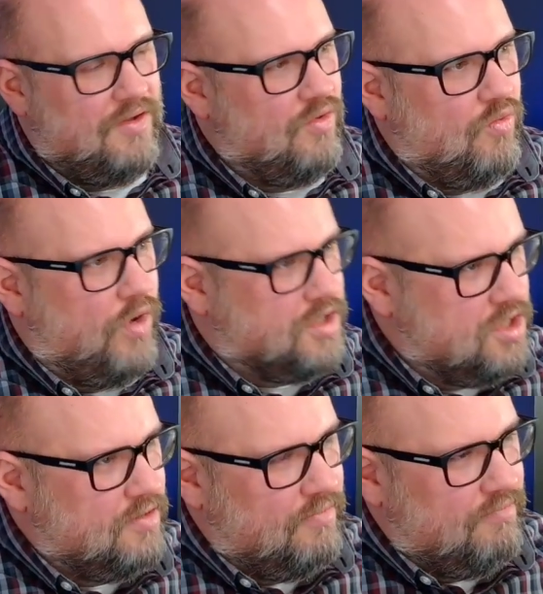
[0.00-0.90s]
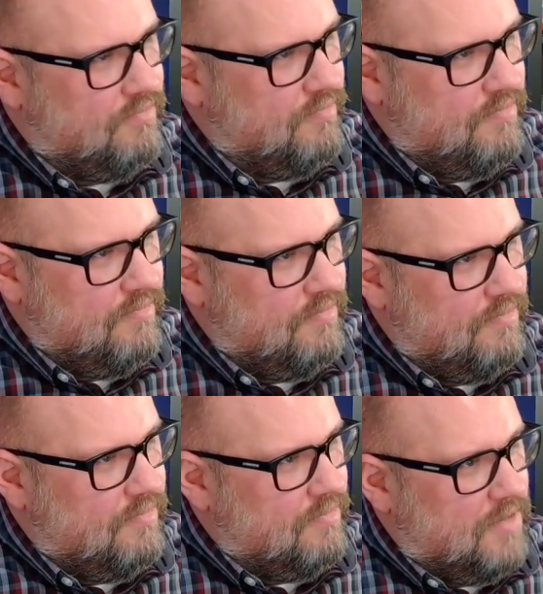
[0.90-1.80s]
which
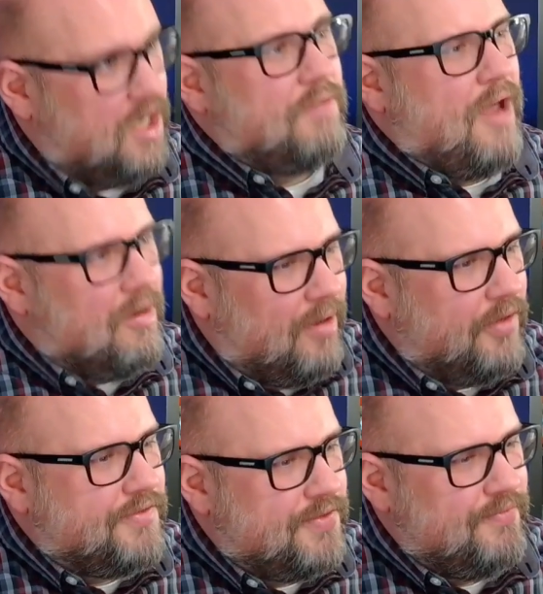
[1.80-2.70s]
you need to pay your bills.